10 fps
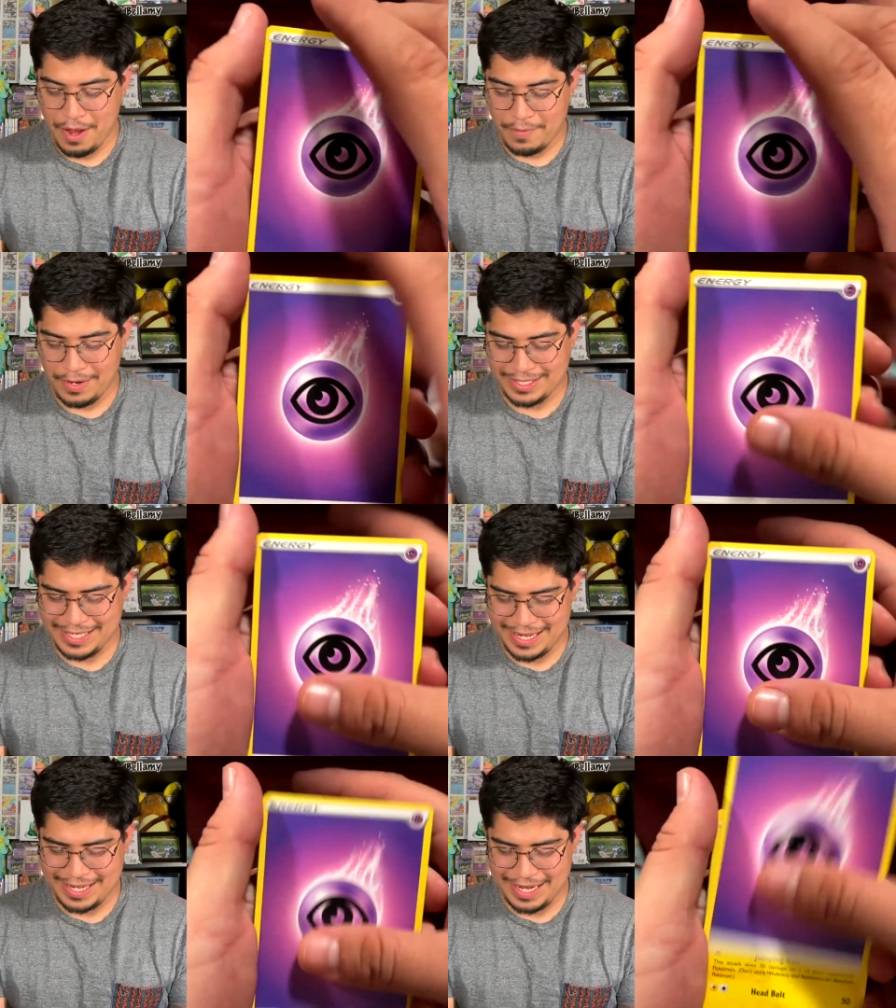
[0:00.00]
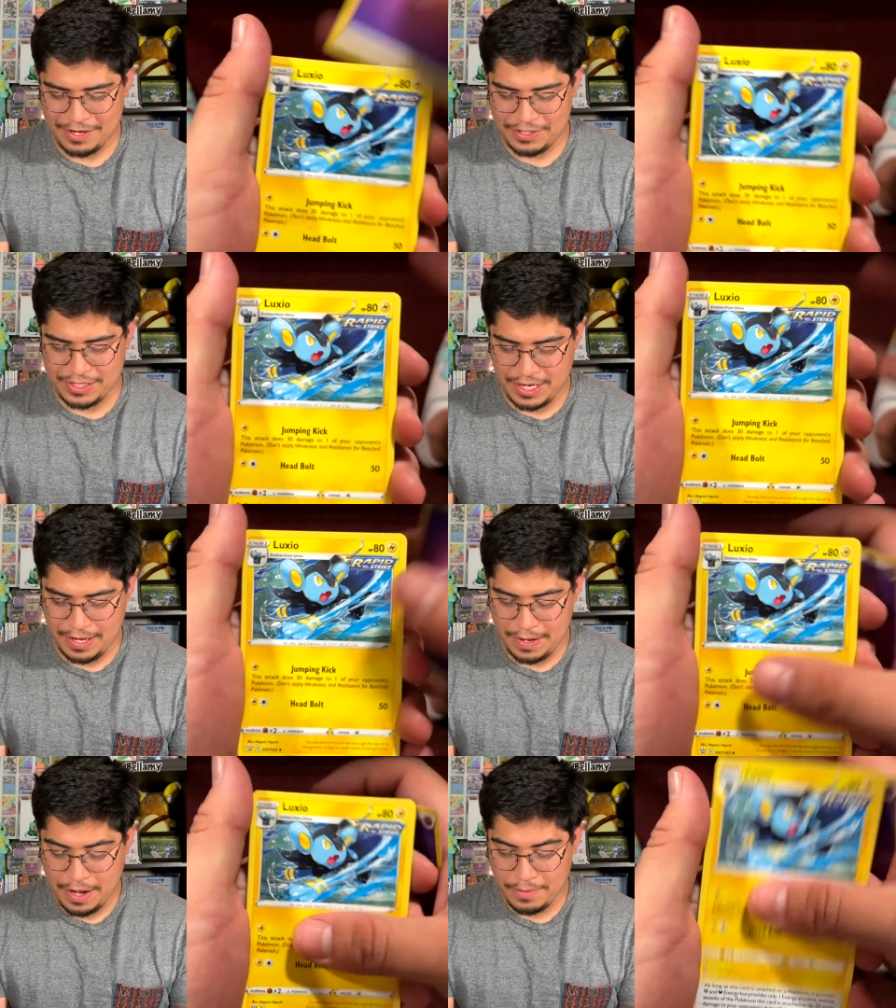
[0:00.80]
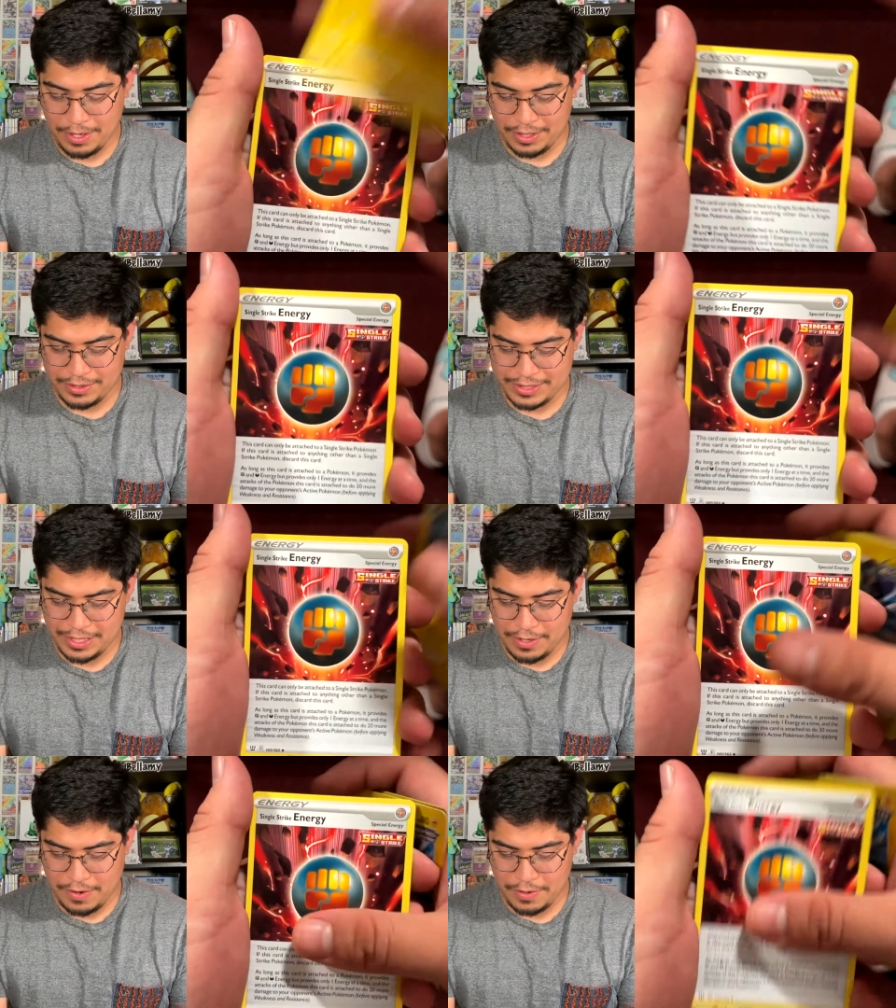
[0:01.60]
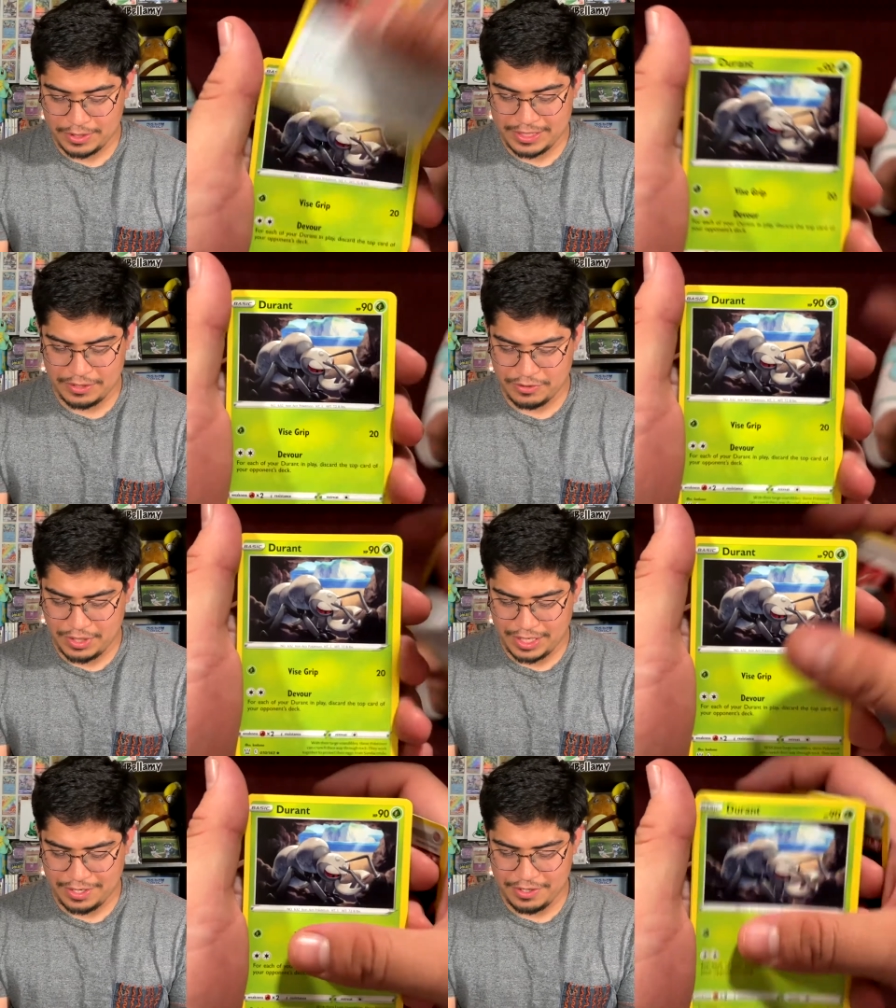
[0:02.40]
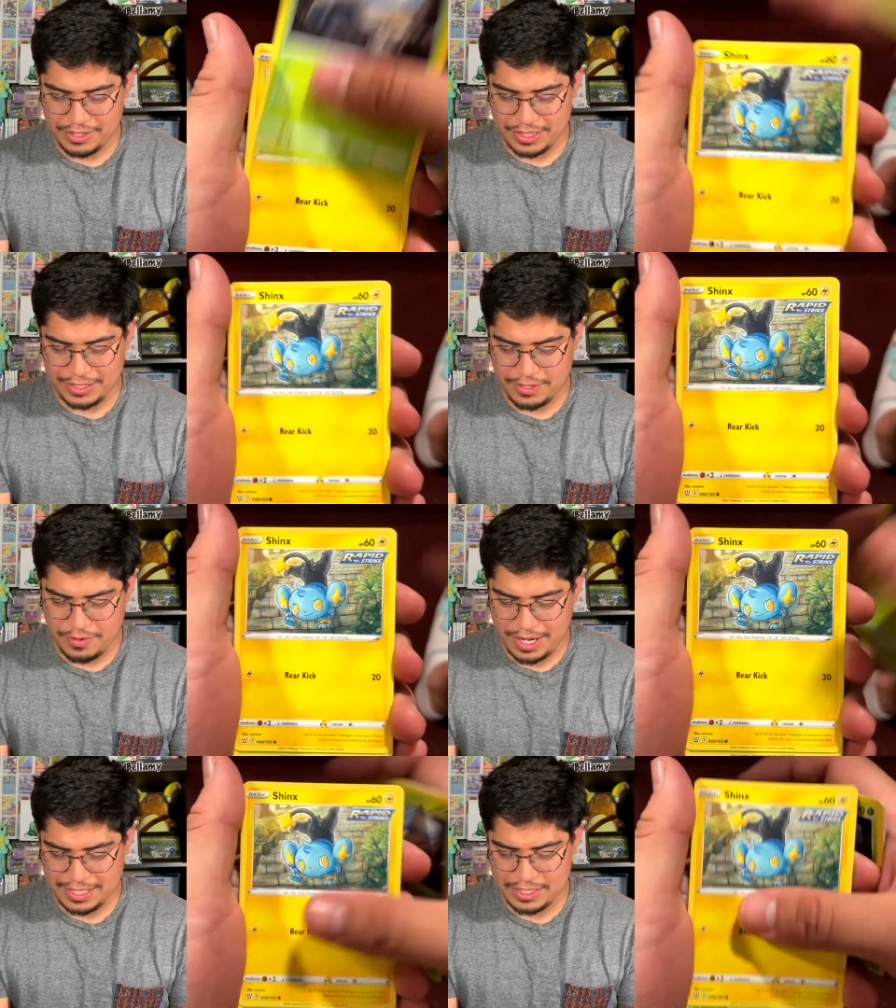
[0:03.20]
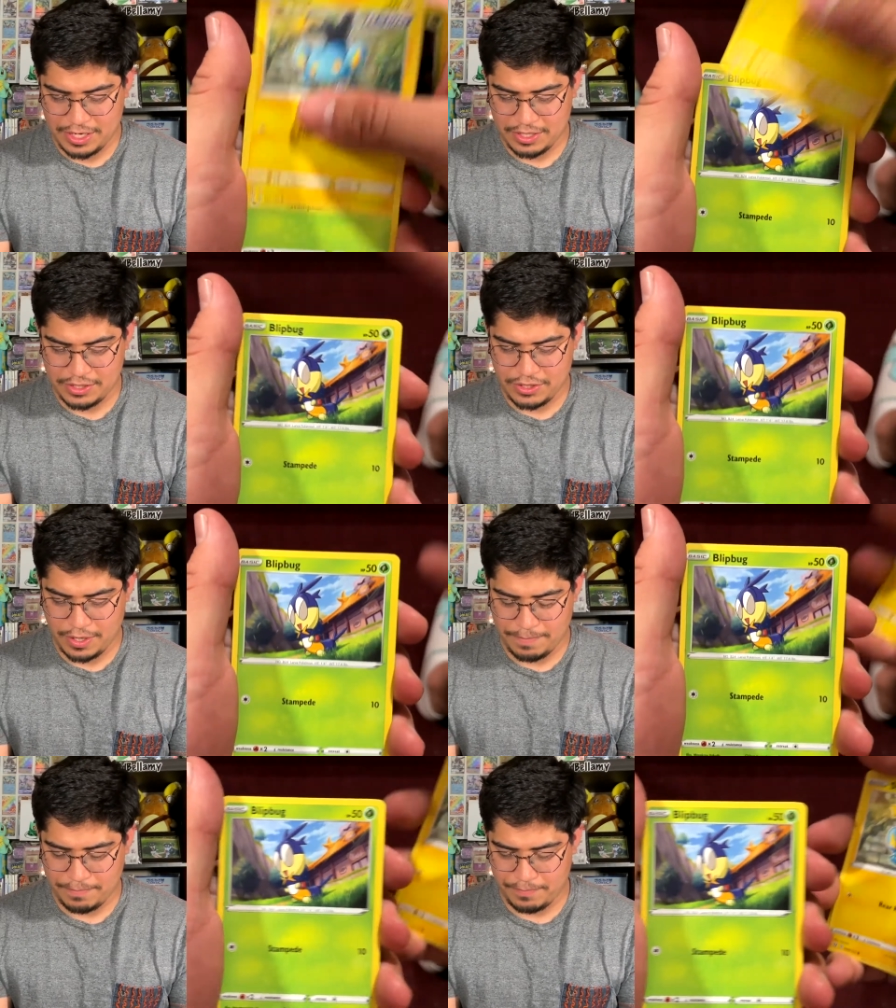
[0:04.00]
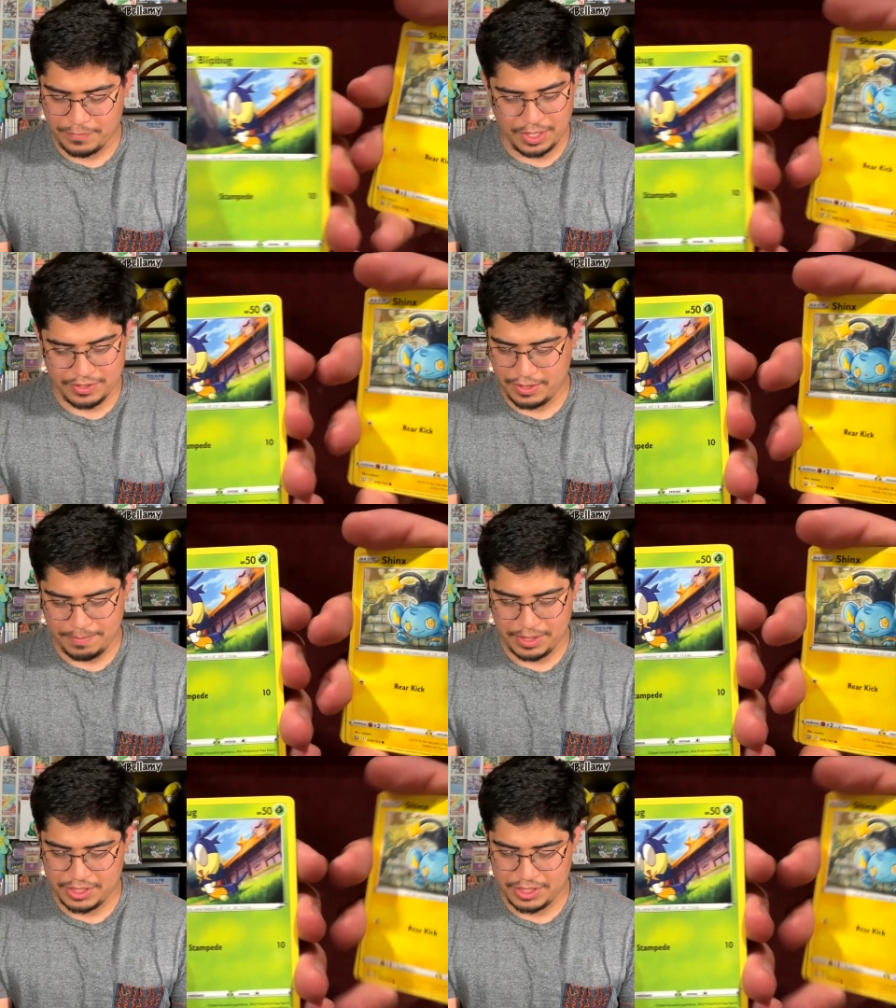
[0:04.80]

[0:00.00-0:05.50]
We got a Psychic Energy. We got Luxio, Single Strike Energy, Durance, Sharp not Shuppet,